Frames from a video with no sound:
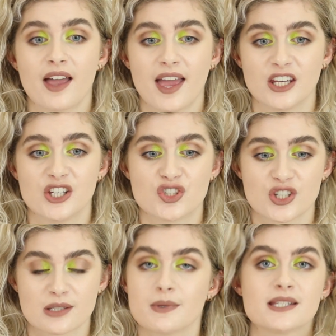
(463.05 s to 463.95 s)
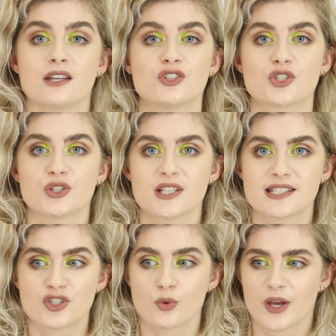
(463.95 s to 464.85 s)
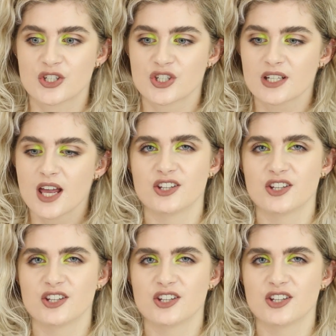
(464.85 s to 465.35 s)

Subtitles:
and he just misunderstood the situation.